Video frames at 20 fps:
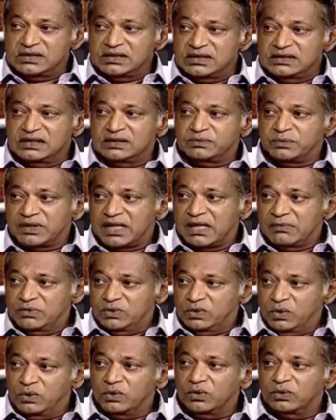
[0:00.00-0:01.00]
This is what I'm
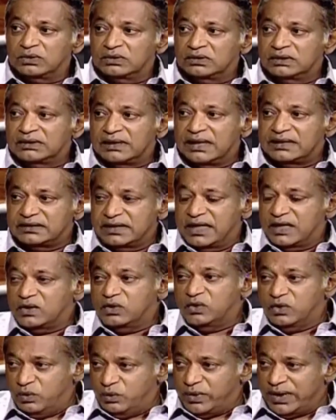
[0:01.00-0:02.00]
told, mm. that there
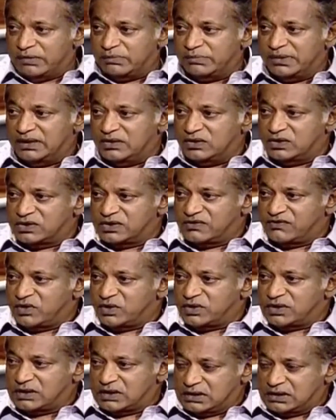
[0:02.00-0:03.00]
could well be those if
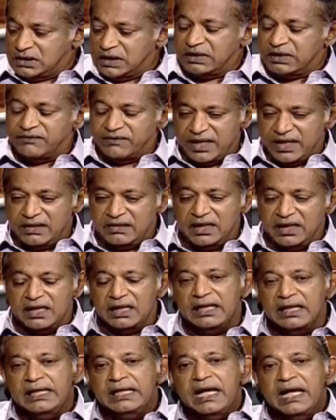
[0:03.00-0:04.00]
forces. If there are. If there are.
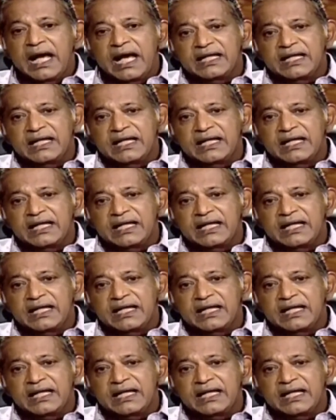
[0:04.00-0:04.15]
Mm.